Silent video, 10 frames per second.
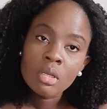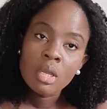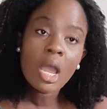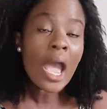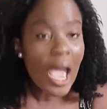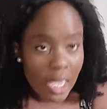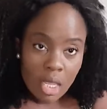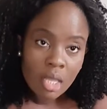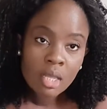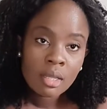Hey!
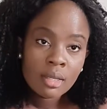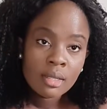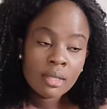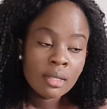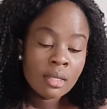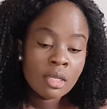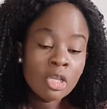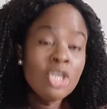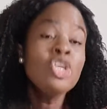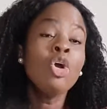
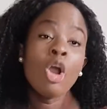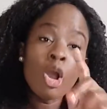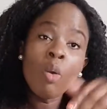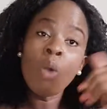You know, don't